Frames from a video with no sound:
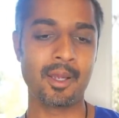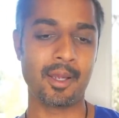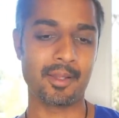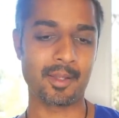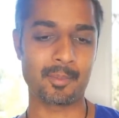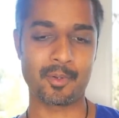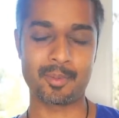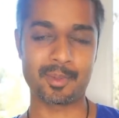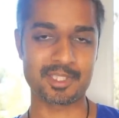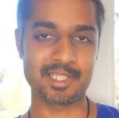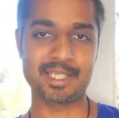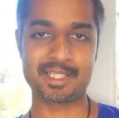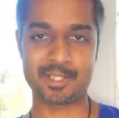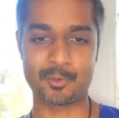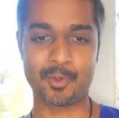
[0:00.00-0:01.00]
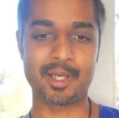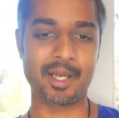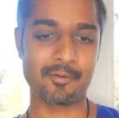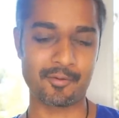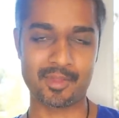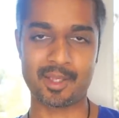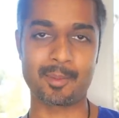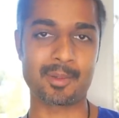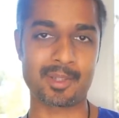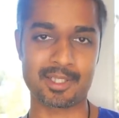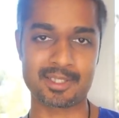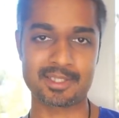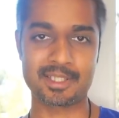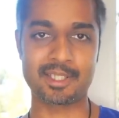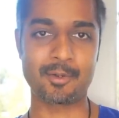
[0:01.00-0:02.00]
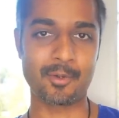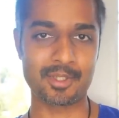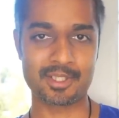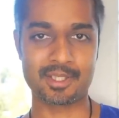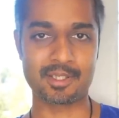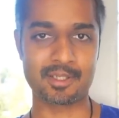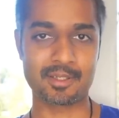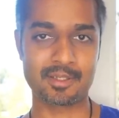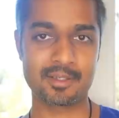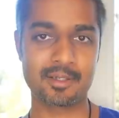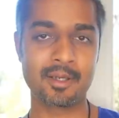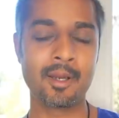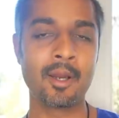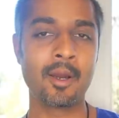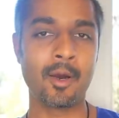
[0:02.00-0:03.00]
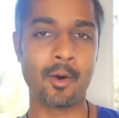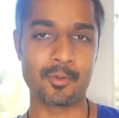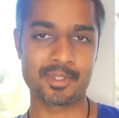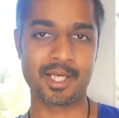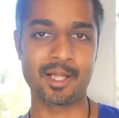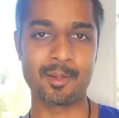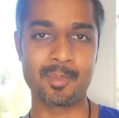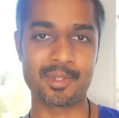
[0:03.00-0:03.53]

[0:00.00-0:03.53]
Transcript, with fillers: and they pretty much integrate everything about the casino into the hotel.